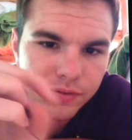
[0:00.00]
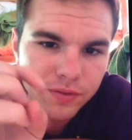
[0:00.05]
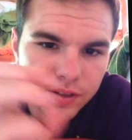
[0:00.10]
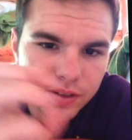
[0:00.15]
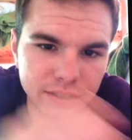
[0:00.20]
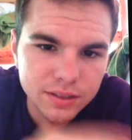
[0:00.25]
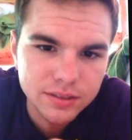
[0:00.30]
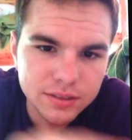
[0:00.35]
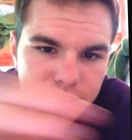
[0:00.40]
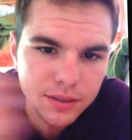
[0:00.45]

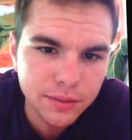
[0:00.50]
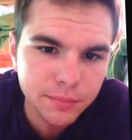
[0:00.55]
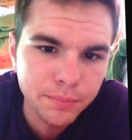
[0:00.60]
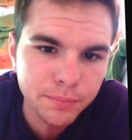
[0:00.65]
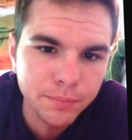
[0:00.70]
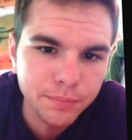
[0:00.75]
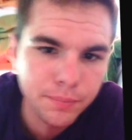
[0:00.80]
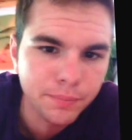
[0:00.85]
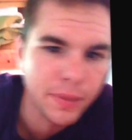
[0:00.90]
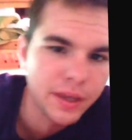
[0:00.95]
and some
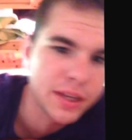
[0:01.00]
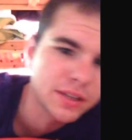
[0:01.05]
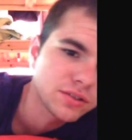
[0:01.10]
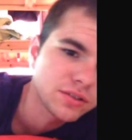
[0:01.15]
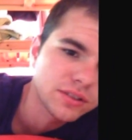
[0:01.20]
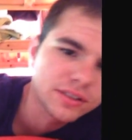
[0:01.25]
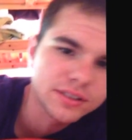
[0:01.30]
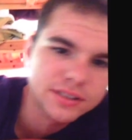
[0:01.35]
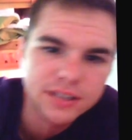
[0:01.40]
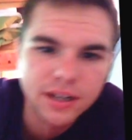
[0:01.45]
basil
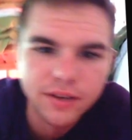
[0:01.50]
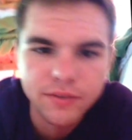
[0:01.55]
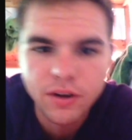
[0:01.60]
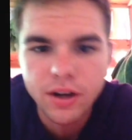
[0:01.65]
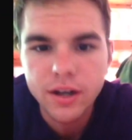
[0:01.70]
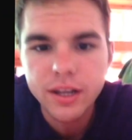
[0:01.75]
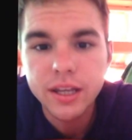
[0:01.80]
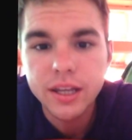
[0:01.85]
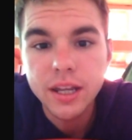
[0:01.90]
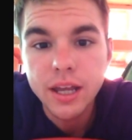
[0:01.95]
and stuff
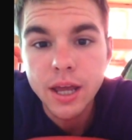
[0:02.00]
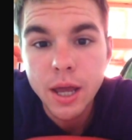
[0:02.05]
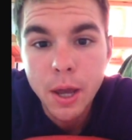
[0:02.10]
on it.